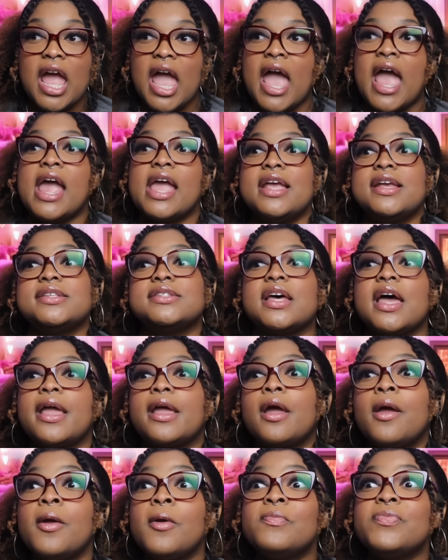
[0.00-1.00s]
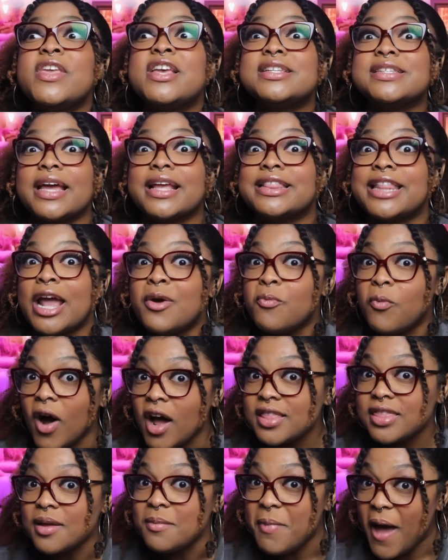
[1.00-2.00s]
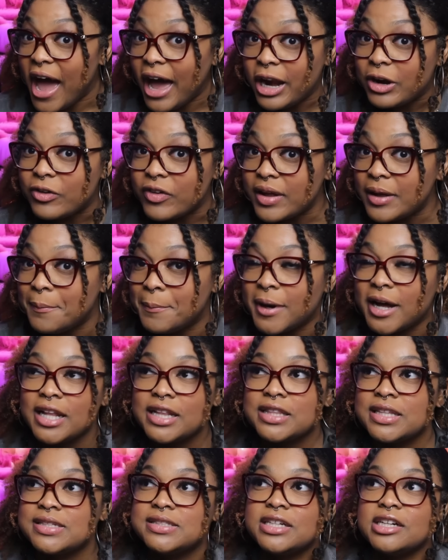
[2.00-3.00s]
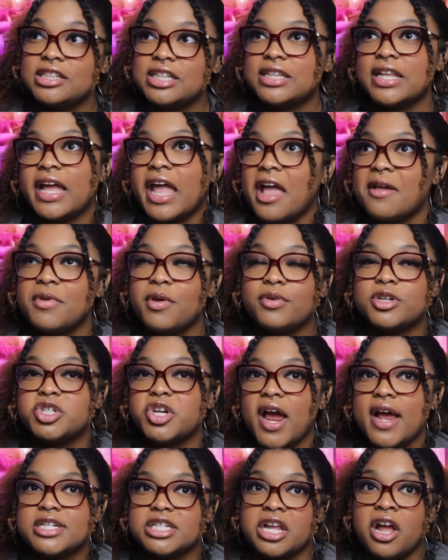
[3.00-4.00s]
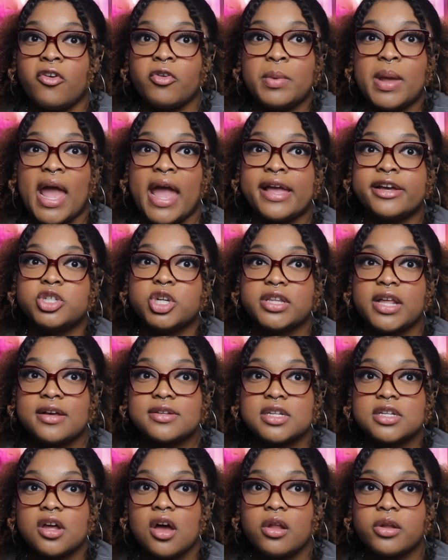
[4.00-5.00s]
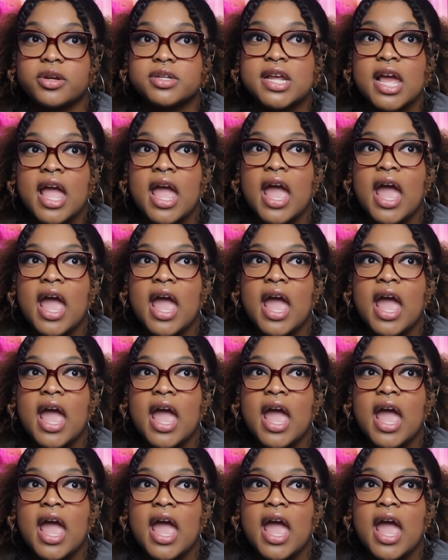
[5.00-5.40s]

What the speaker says: and he's like, they want the battery, but the deal that they gave me was trash. They offered me $800,000.